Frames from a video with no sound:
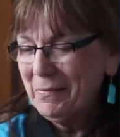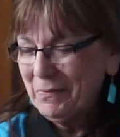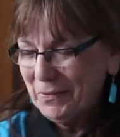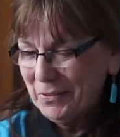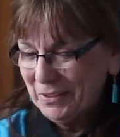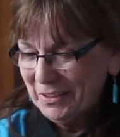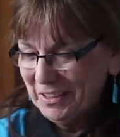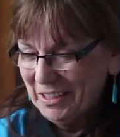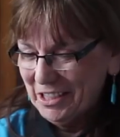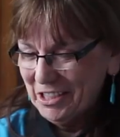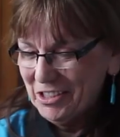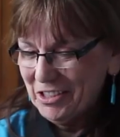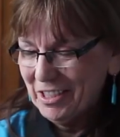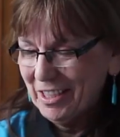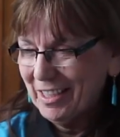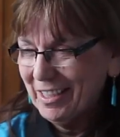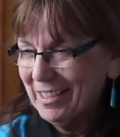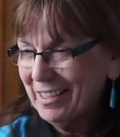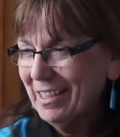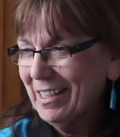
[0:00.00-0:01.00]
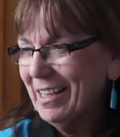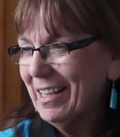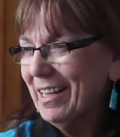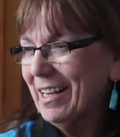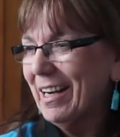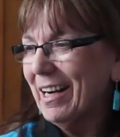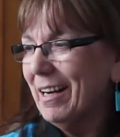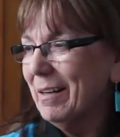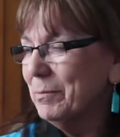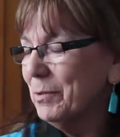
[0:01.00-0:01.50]
lunch, and
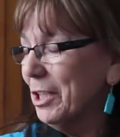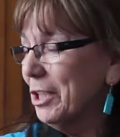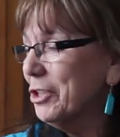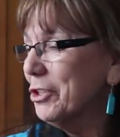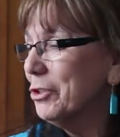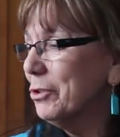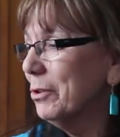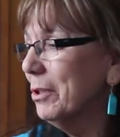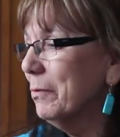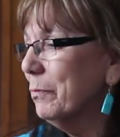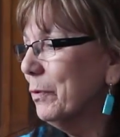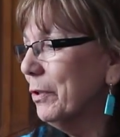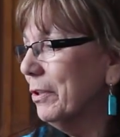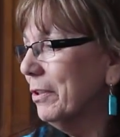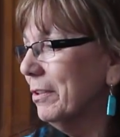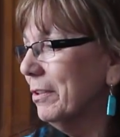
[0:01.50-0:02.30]
I'm not sure if